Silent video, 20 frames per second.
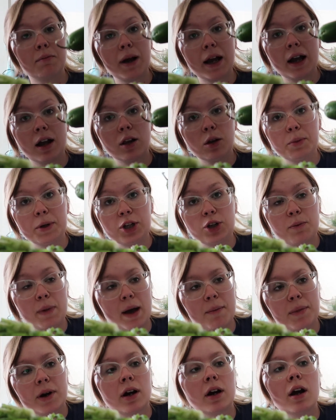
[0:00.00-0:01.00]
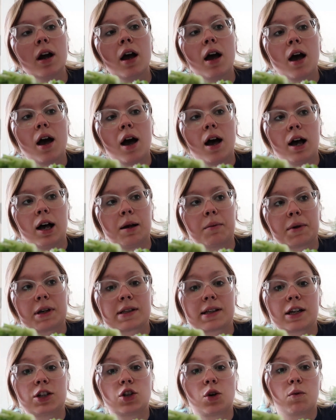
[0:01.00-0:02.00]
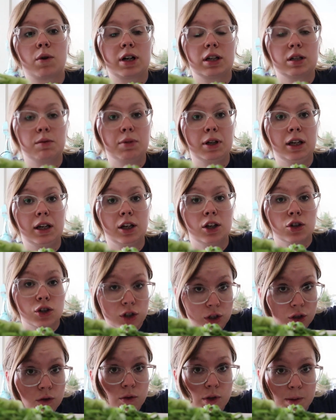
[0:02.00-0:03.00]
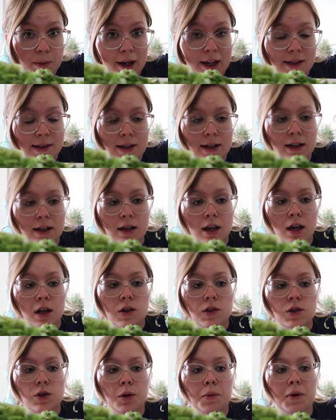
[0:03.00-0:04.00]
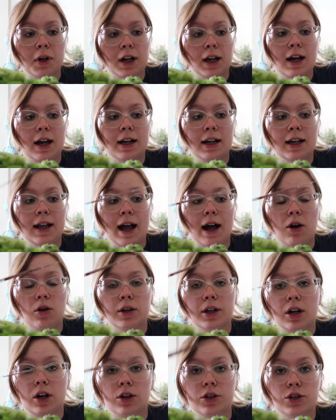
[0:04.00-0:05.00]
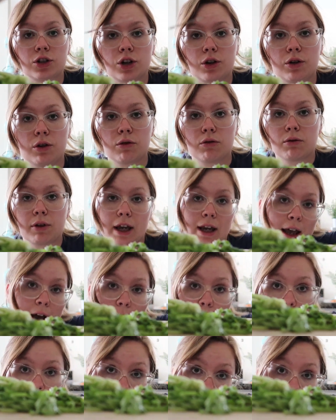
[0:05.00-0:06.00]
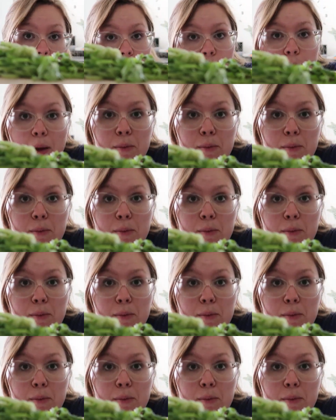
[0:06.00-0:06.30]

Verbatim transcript: my jalapeno pepper because I don't want it to be too spicy. So I'm gonna cut it out and I'll show you like how to cut the